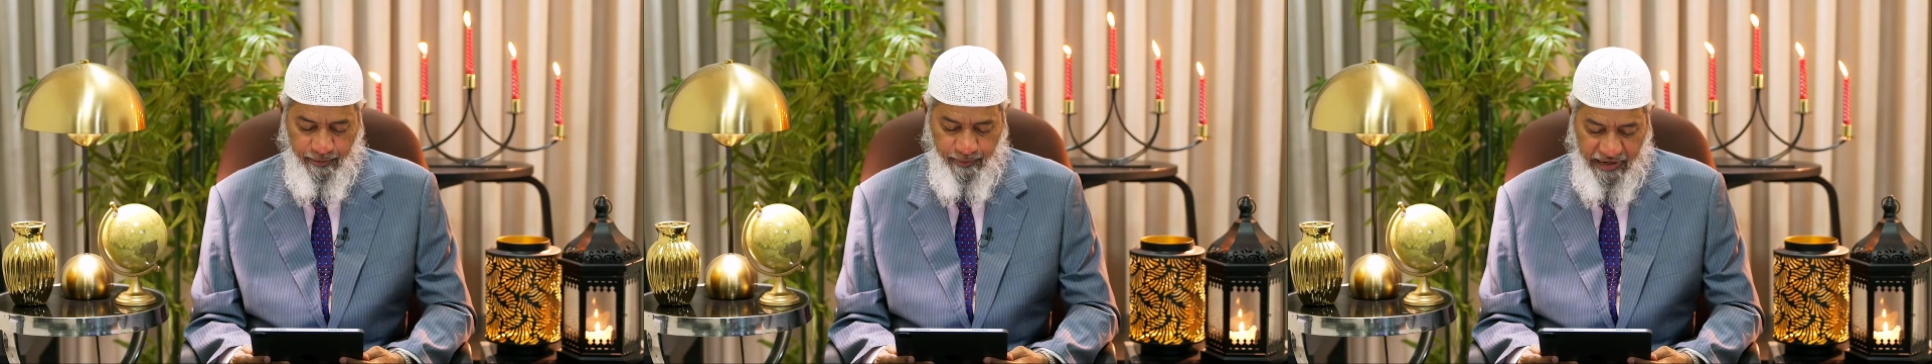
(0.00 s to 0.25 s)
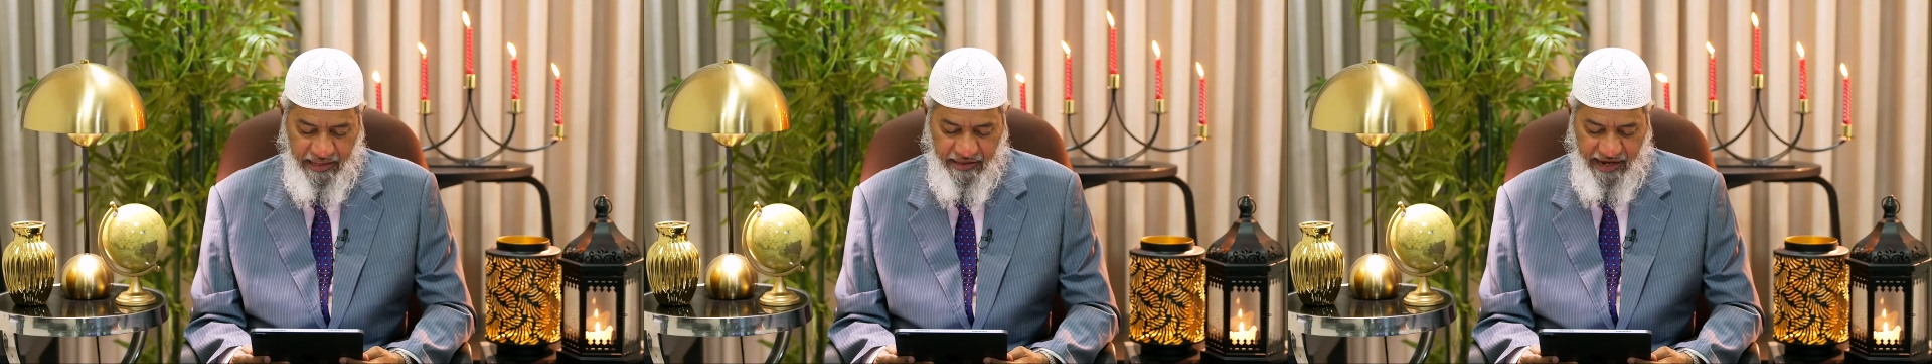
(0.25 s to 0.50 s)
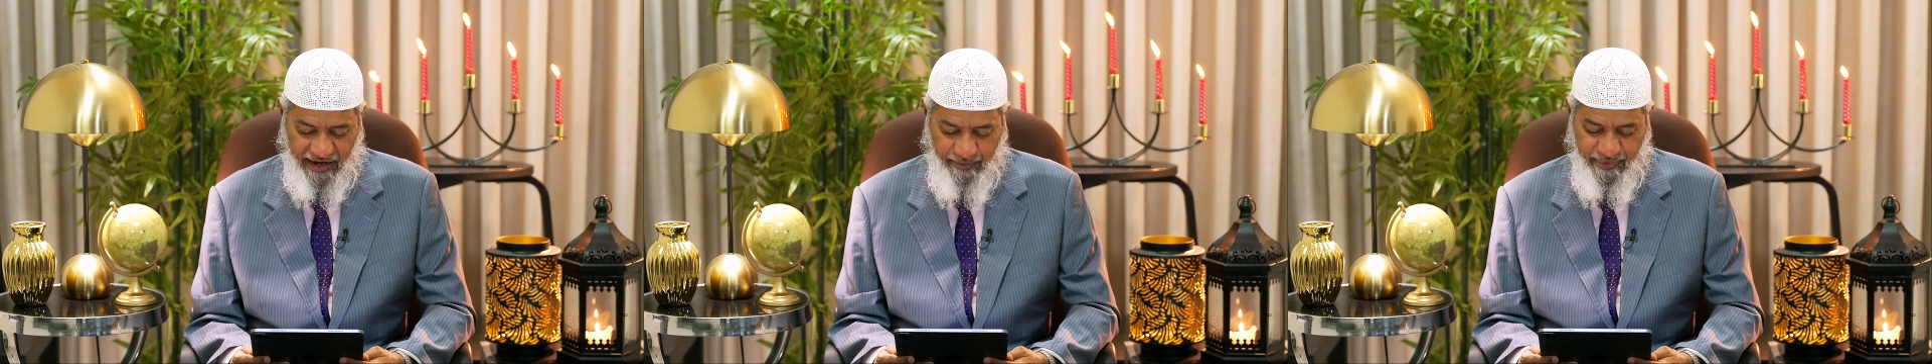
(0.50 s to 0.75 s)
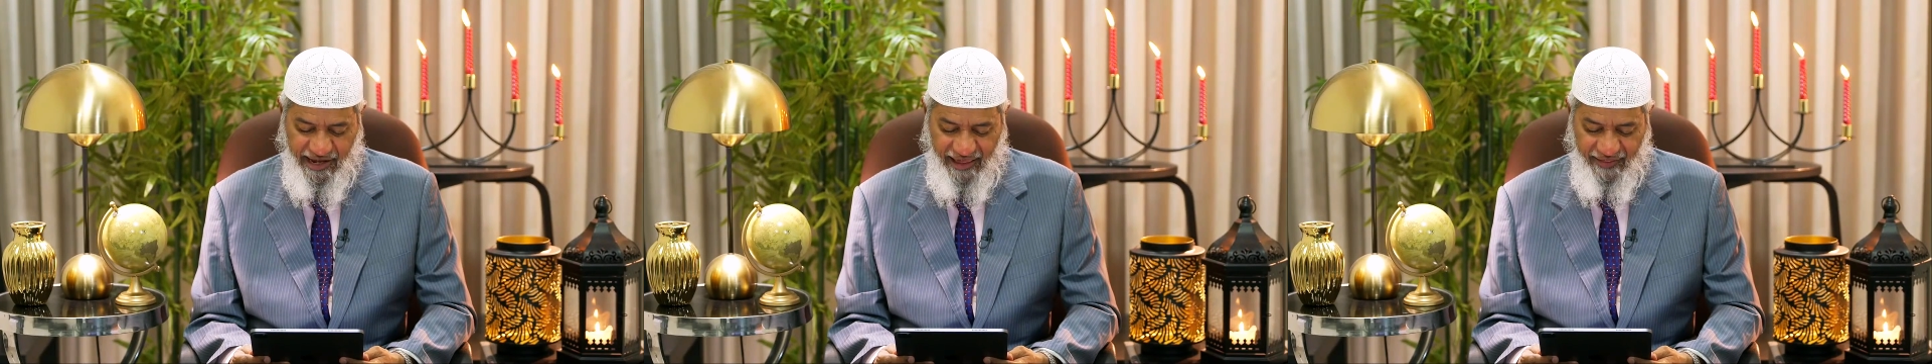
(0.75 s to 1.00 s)
Please guide
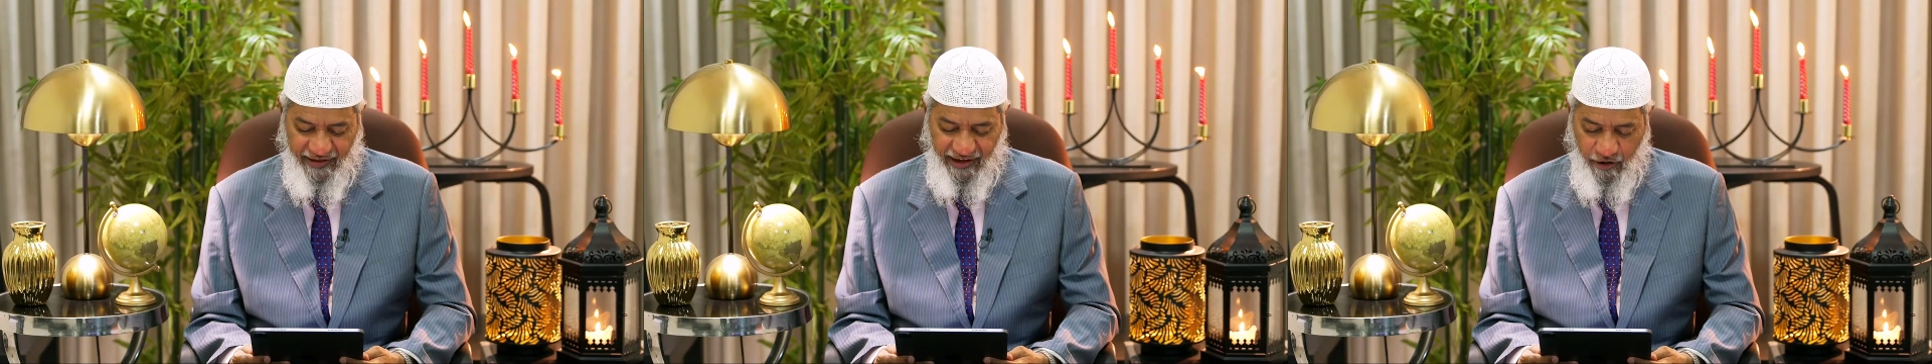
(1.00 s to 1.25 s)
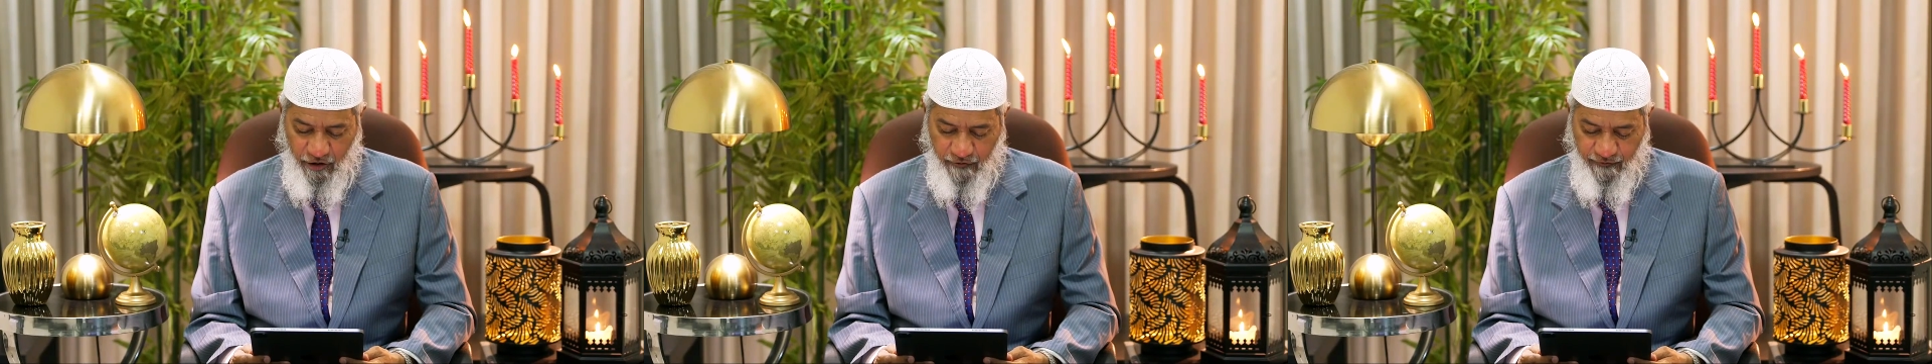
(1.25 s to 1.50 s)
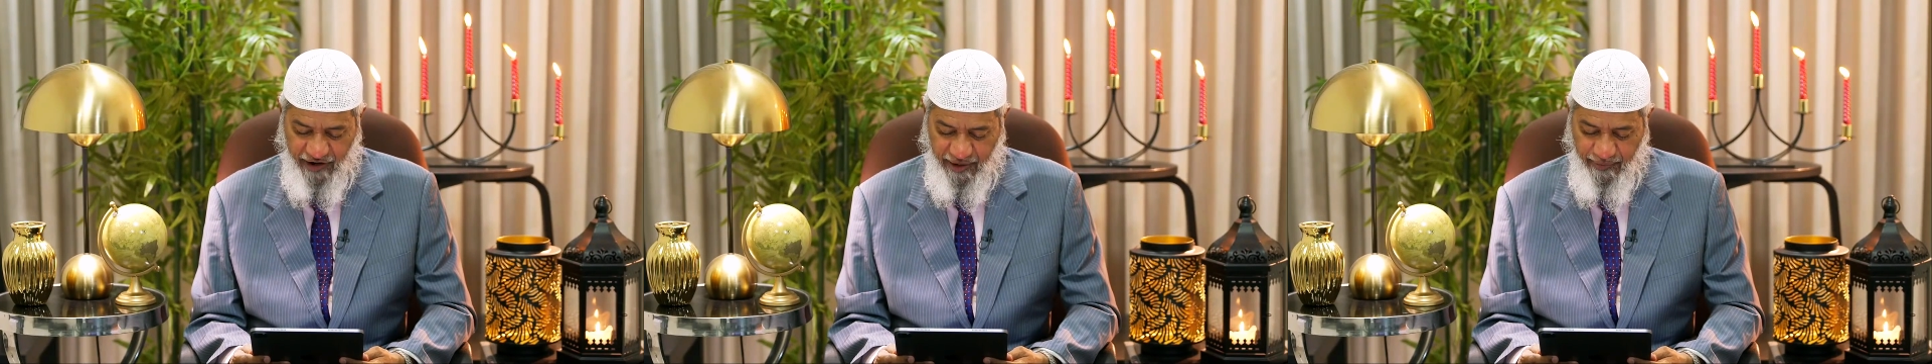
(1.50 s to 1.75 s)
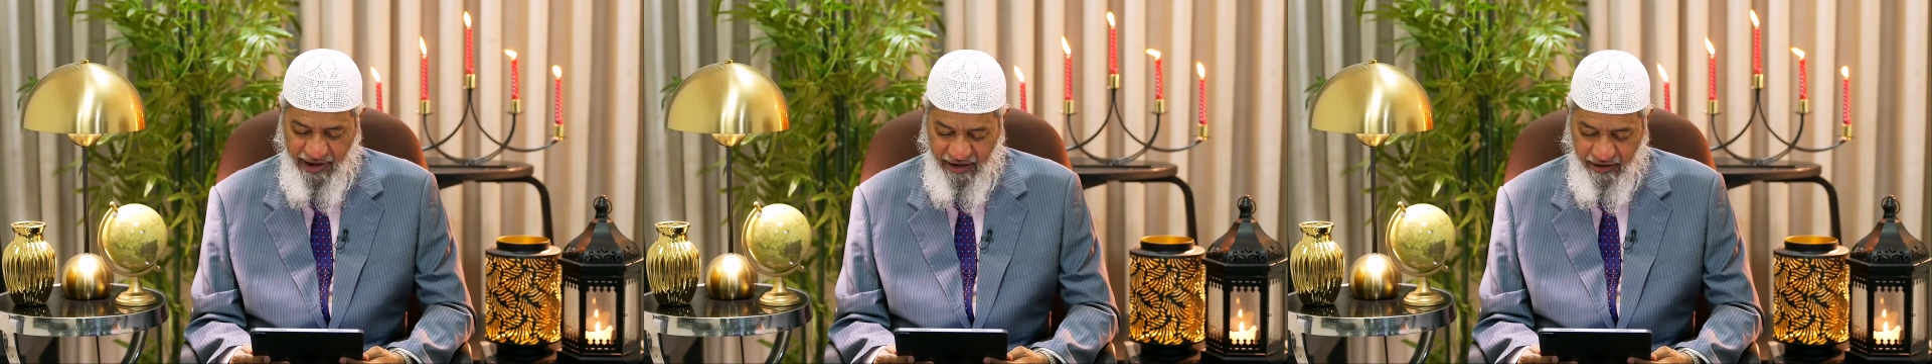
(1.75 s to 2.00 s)
me as I cannot
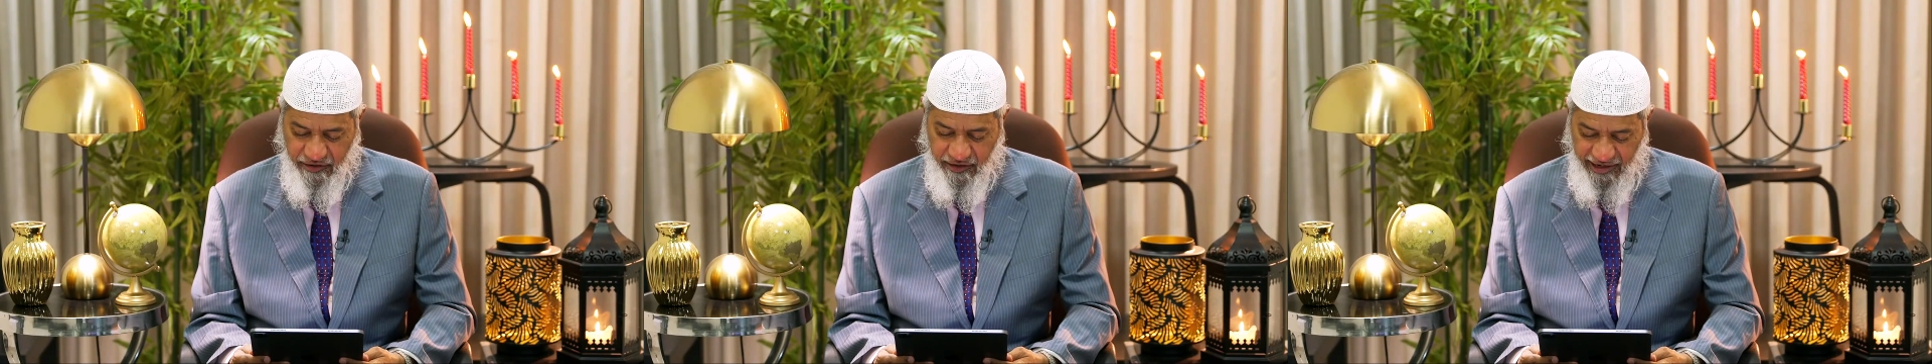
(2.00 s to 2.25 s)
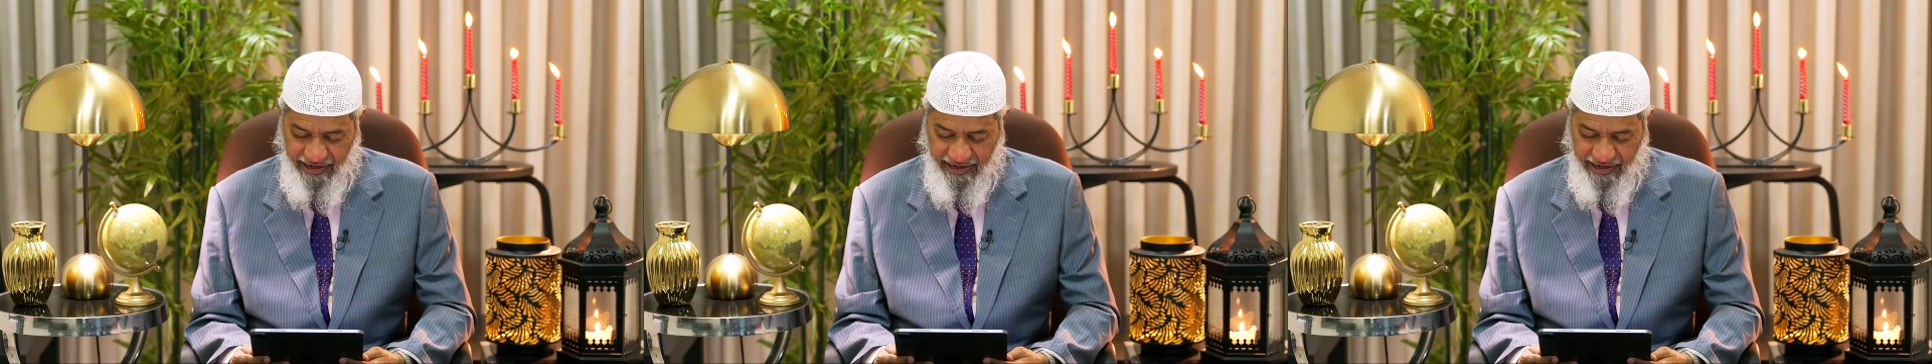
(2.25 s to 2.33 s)
find my answer